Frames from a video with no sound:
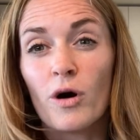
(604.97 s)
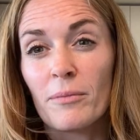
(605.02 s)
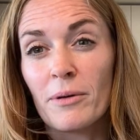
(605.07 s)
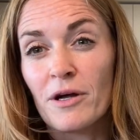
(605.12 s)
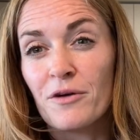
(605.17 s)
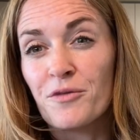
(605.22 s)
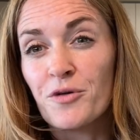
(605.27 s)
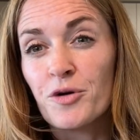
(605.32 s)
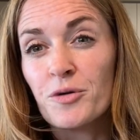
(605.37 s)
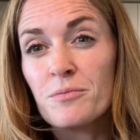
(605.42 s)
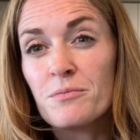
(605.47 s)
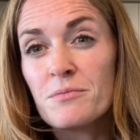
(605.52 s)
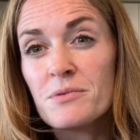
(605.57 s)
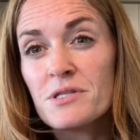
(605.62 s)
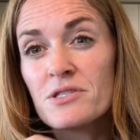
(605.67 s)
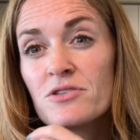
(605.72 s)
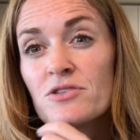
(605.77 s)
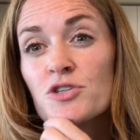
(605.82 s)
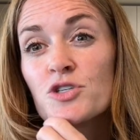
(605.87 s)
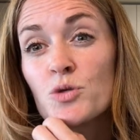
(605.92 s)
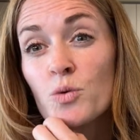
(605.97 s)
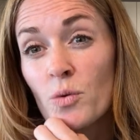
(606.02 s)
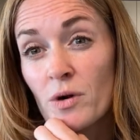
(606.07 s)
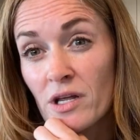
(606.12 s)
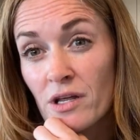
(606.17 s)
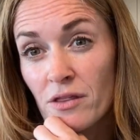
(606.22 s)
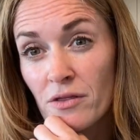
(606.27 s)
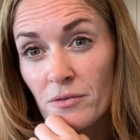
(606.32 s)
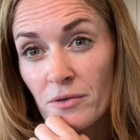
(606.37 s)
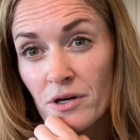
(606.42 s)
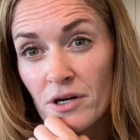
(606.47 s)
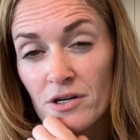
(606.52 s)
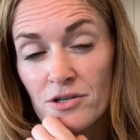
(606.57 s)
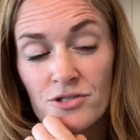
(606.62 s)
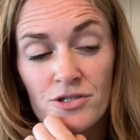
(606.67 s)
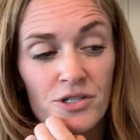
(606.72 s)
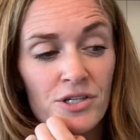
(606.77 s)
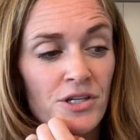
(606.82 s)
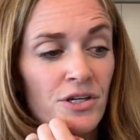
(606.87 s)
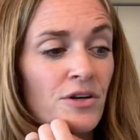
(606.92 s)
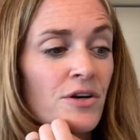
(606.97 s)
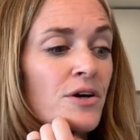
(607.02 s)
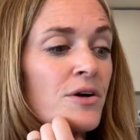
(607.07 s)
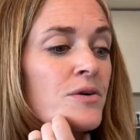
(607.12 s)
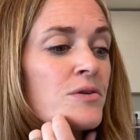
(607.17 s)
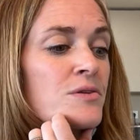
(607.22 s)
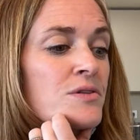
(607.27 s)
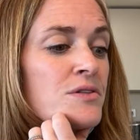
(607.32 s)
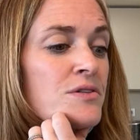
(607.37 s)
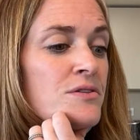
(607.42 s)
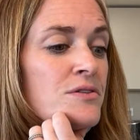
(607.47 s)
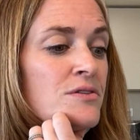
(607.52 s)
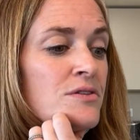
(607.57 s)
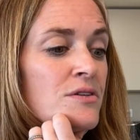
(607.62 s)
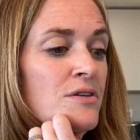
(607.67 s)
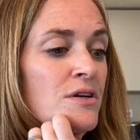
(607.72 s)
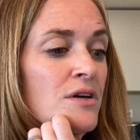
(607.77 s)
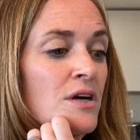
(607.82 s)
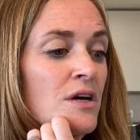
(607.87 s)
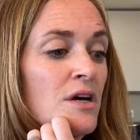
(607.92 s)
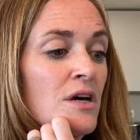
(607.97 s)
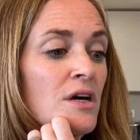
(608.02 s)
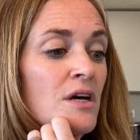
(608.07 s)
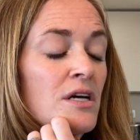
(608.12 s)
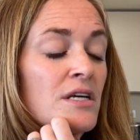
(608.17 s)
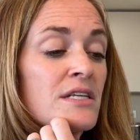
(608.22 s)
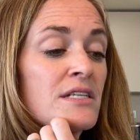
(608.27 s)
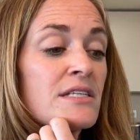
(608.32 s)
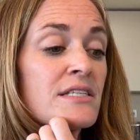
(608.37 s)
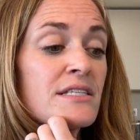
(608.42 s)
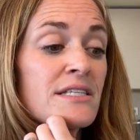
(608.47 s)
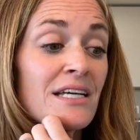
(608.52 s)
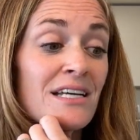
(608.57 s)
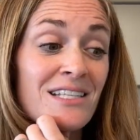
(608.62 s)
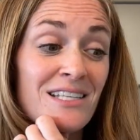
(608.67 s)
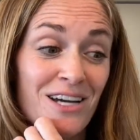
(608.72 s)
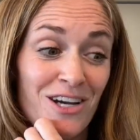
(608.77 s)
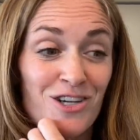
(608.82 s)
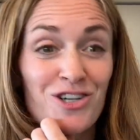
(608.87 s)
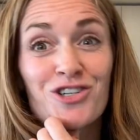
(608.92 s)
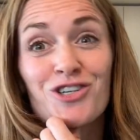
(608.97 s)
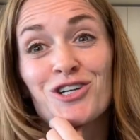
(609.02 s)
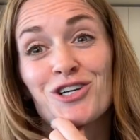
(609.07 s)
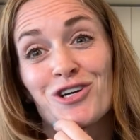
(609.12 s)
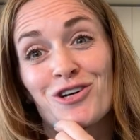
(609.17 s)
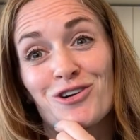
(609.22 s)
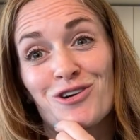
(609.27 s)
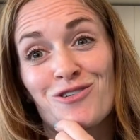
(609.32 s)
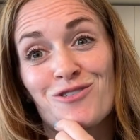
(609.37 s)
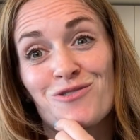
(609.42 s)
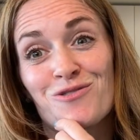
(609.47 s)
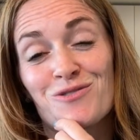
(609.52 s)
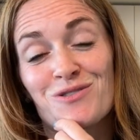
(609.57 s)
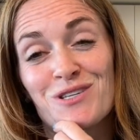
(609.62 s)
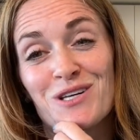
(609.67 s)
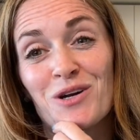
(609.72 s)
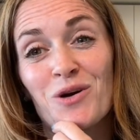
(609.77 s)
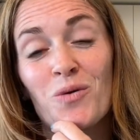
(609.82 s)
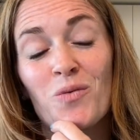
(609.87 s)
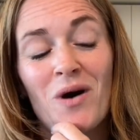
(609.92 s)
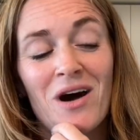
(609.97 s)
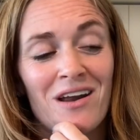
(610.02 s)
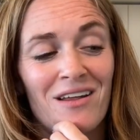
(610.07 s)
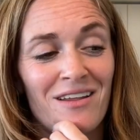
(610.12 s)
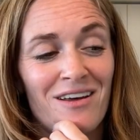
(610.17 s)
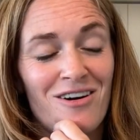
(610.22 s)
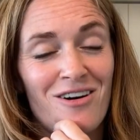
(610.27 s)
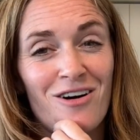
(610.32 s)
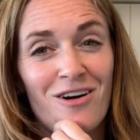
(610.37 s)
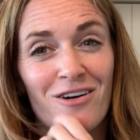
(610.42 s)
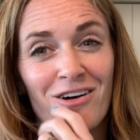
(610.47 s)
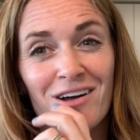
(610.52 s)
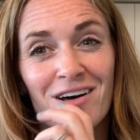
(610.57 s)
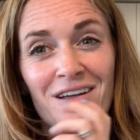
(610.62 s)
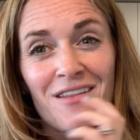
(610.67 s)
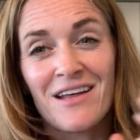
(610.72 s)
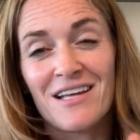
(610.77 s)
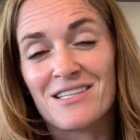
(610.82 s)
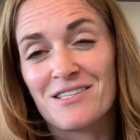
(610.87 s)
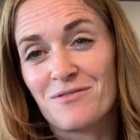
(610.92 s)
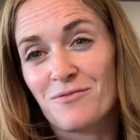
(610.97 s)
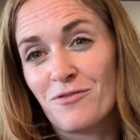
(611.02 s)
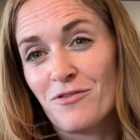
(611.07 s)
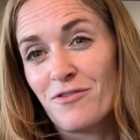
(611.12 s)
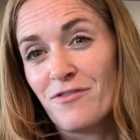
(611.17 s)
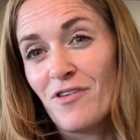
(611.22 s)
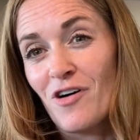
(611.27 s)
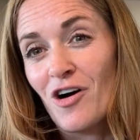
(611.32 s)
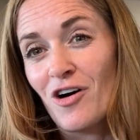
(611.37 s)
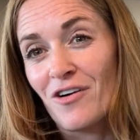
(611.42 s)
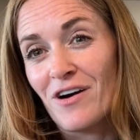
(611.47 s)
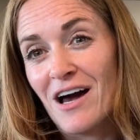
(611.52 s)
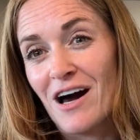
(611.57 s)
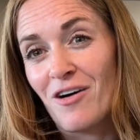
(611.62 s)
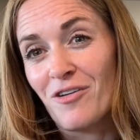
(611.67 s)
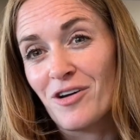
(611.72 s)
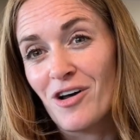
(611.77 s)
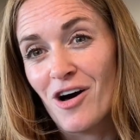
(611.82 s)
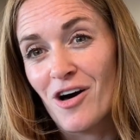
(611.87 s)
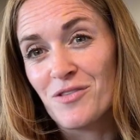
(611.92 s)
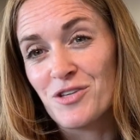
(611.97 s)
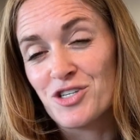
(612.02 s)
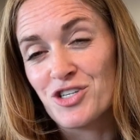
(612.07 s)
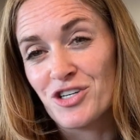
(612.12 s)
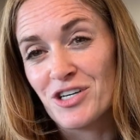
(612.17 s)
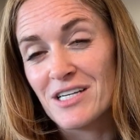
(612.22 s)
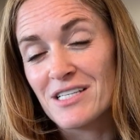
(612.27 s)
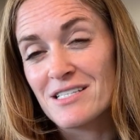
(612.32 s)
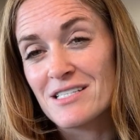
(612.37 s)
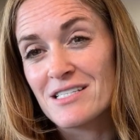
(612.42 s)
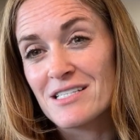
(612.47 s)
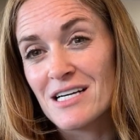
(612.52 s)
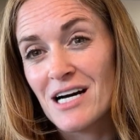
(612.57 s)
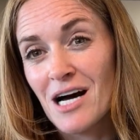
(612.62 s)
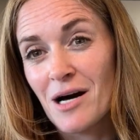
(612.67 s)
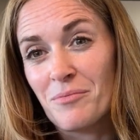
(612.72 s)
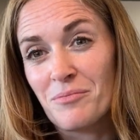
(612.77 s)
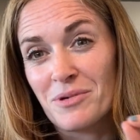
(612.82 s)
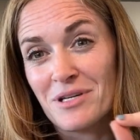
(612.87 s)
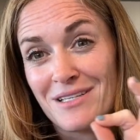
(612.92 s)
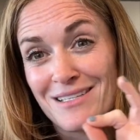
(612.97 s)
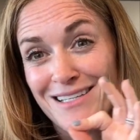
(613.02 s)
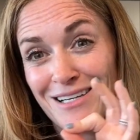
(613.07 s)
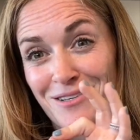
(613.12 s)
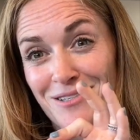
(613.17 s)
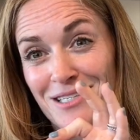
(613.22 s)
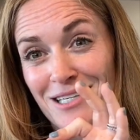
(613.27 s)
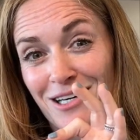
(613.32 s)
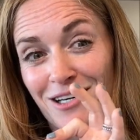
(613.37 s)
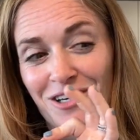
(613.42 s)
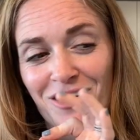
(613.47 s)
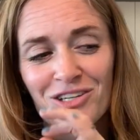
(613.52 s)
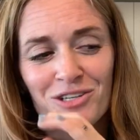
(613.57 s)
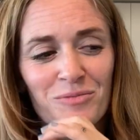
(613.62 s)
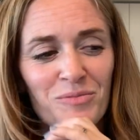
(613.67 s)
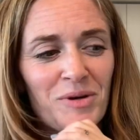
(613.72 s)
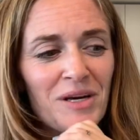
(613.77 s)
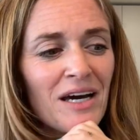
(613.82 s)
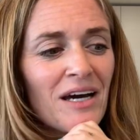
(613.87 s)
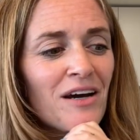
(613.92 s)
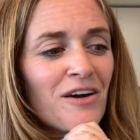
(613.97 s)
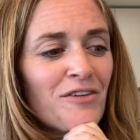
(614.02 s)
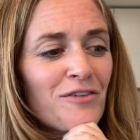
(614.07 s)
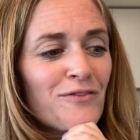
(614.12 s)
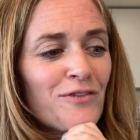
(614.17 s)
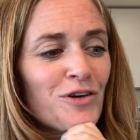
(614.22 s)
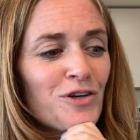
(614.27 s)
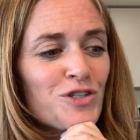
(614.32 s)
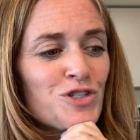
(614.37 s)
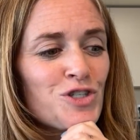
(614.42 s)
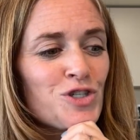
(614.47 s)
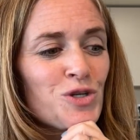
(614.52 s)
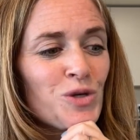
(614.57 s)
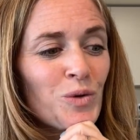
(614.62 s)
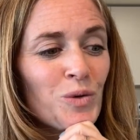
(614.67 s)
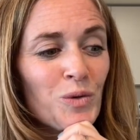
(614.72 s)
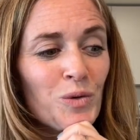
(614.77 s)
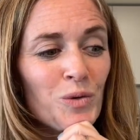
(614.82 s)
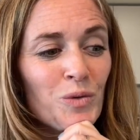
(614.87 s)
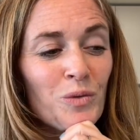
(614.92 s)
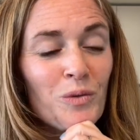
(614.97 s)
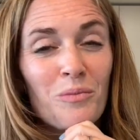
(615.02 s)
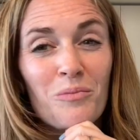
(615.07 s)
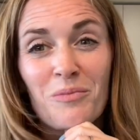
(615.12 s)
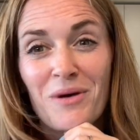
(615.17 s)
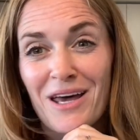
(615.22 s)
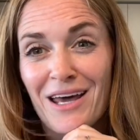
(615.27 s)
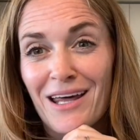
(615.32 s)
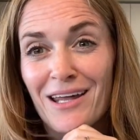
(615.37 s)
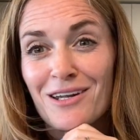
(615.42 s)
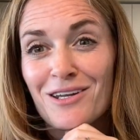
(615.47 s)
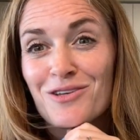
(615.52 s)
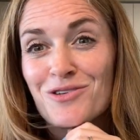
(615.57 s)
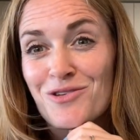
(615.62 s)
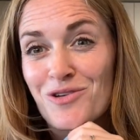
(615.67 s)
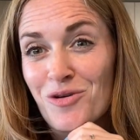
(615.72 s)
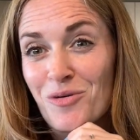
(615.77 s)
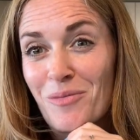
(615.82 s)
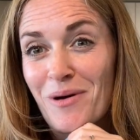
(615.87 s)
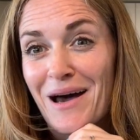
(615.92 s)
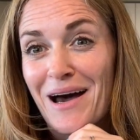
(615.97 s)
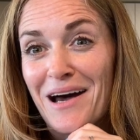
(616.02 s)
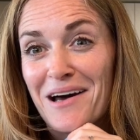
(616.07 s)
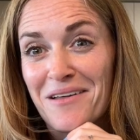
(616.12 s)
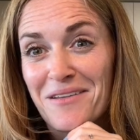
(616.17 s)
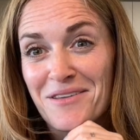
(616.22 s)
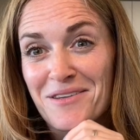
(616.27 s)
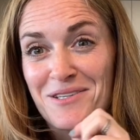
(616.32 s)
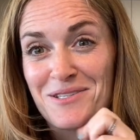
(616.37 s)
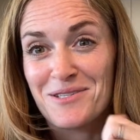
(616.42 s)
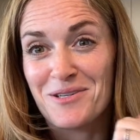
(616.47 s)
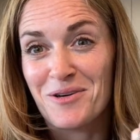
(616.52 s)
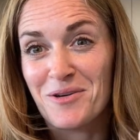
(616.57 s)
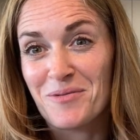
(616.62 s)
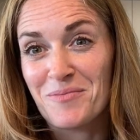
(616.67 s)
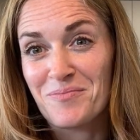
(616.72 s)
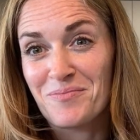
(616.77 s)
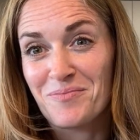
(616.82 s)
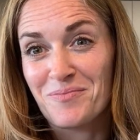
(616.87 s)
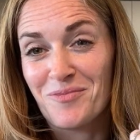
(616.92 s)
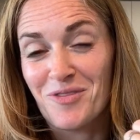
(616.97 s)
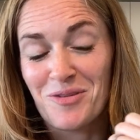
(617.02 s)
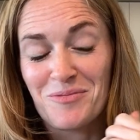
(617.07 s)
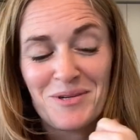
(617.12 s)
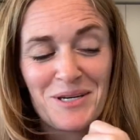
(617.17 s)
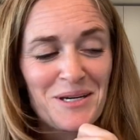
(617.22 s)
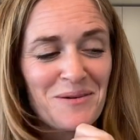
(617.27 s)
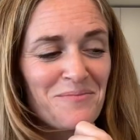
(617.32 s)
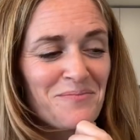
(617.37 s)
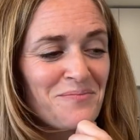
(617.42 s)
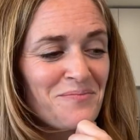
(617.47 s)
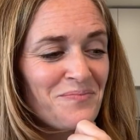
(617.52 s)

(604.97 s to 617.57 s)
bedrooms, 2,300 euros. 600 euros in Guadalajara, that's far out on the train stop, but sounds like a good pick for 2 bed, 2 bath, so I'm gonna be in.